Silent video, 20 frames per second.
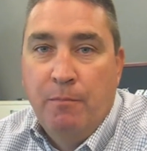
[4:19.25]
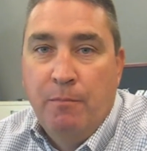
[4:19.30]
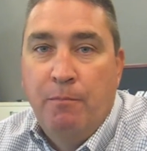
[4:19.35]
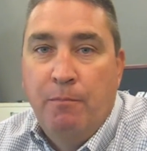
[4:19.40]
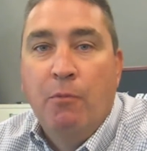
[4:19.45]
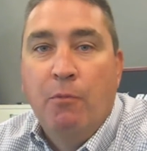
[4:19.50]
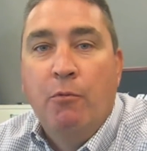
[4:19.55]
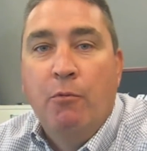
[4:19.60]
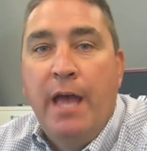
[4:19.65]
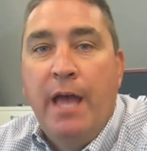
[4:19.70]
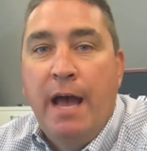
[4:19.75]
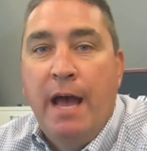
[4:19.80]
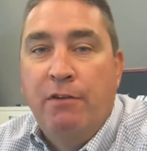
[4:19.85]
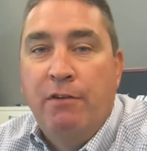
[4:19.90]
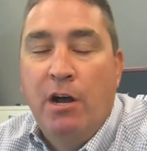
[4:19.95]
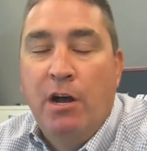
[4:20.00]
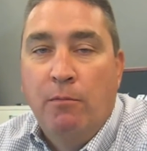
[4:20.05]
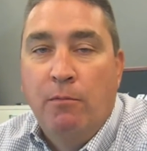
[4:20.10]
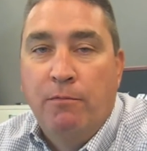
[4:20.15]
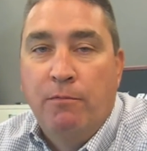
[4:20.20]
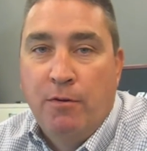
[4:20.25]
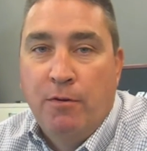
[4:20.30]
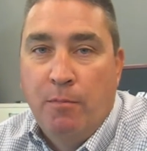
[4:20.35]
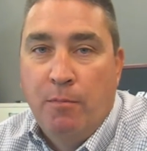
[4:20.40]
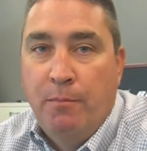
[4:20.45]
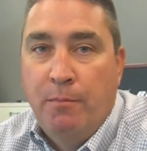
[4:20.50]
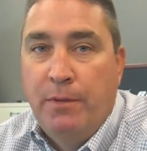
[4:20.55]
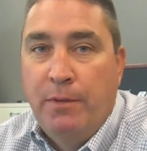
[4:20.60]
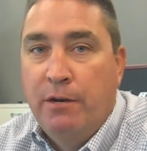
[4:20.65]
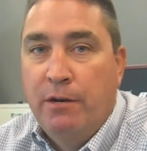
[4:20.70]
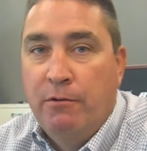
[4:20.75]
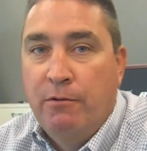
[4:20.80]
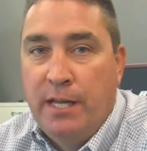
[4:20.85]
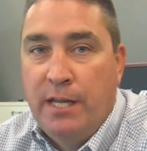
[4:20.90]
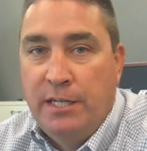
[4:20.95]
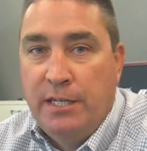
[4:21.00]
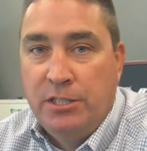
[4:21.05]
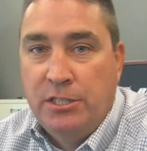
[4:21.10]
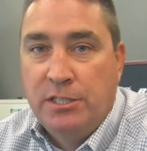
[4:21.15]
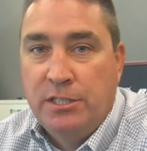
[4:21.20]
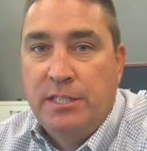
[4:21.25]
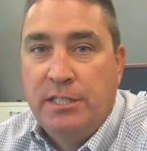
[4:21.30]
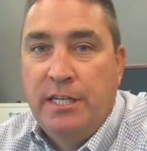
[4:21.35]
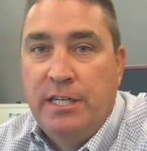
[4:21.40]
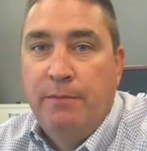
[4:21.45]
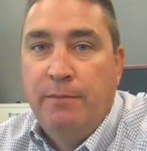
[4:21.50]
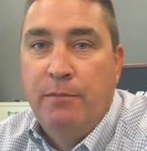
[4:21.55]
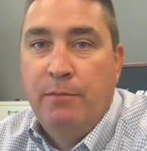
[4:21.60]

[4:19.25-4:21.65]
but we have help from our media relations team